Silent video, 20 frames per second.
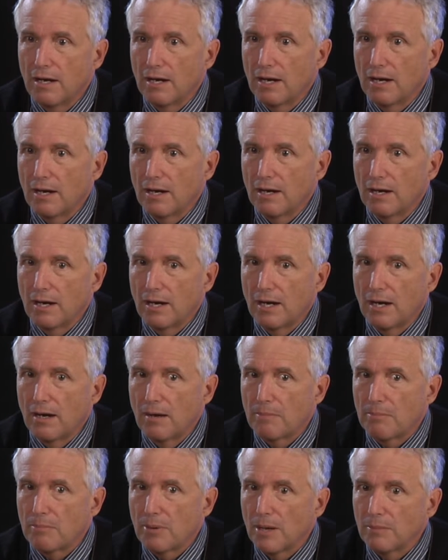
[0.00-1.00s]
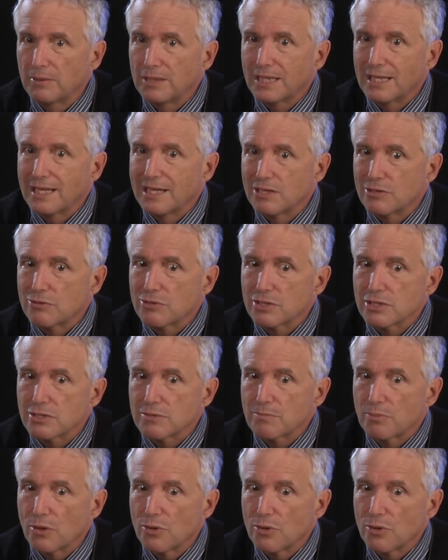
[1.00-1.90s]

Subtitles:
a public interest